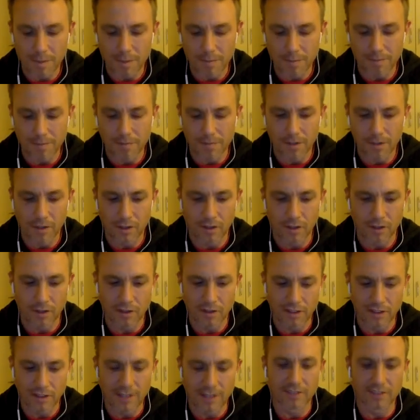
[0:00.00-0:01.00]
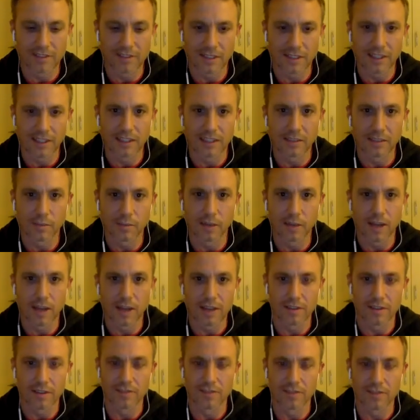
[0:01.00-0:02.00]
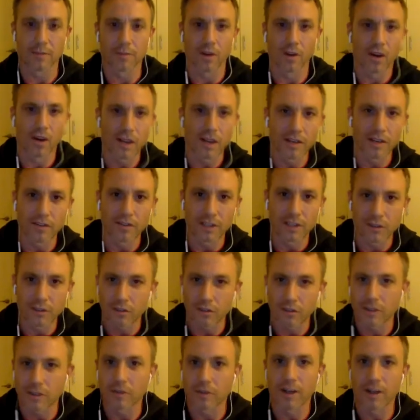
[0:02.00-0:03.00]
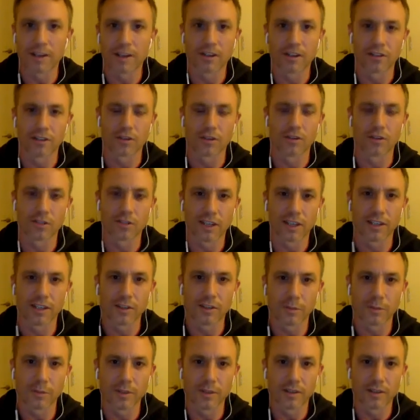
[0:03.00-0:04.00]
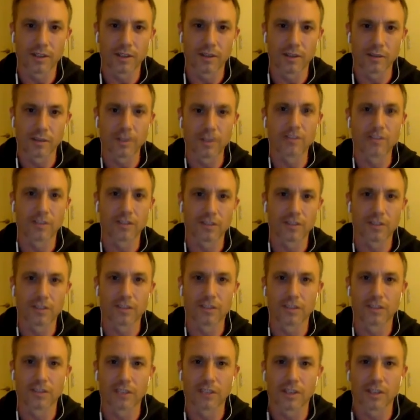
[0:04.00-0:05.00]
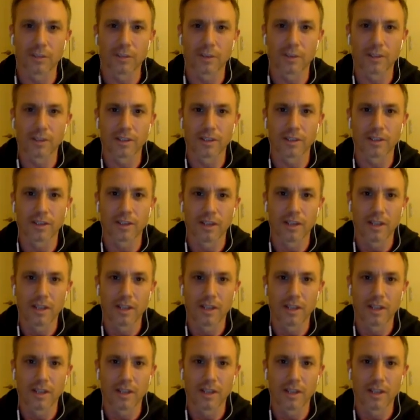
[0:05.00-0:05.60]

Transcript: you know, intensely, has some kind of injury rate associated with it and risk associated with it.